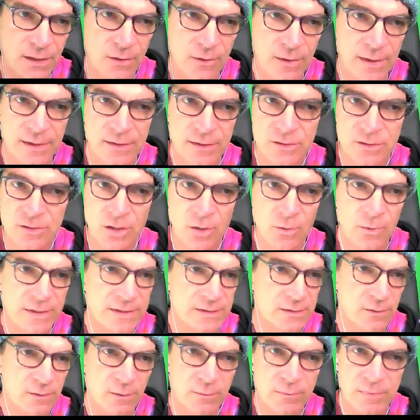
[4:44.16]
There's
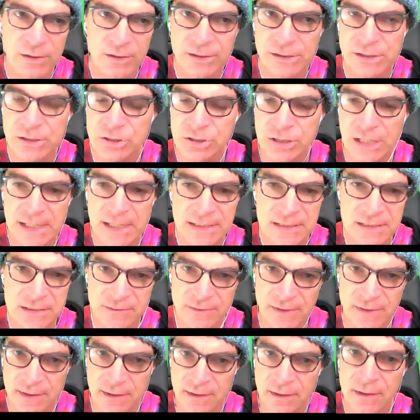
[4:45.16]
always a million shades of
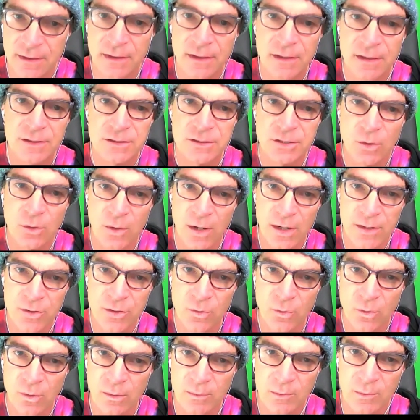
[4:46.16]
it. So on
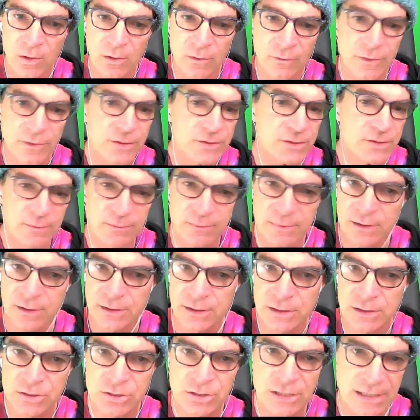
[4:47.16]
normal, there's a
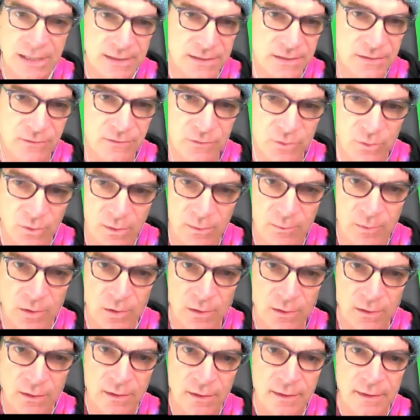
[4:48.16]
million shades of
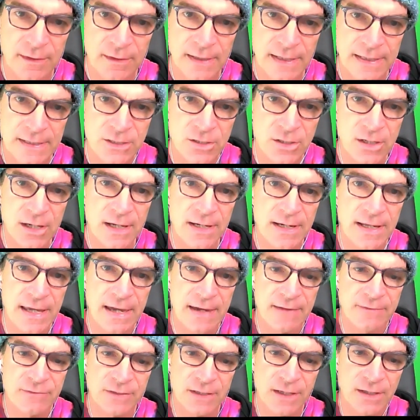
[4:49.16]
normal, and you kind of
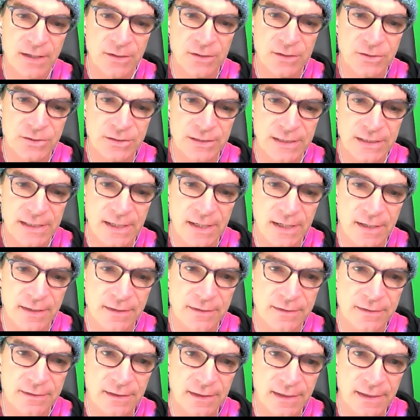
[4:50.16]
have to
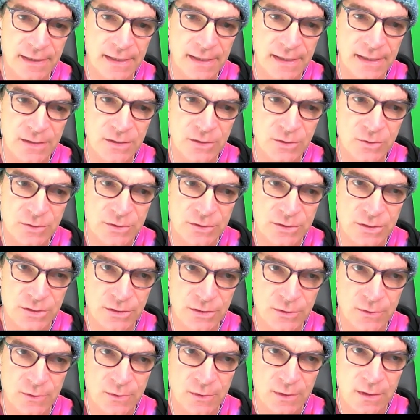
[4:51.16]
understand and get used
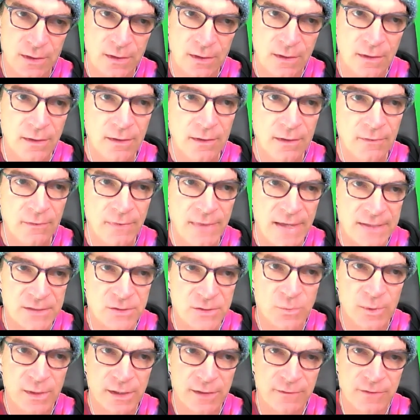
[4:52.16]
to
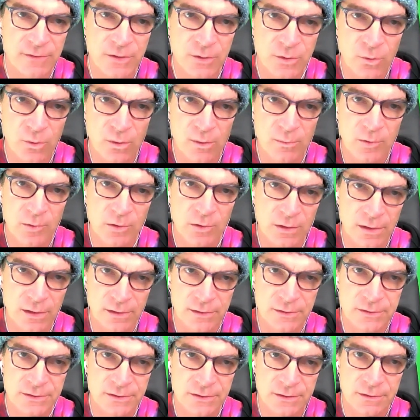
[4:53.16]
that's one of the normal
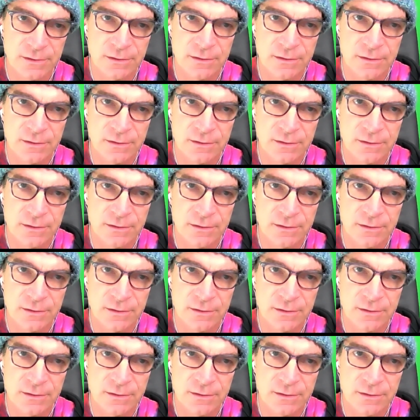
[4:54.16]
looks.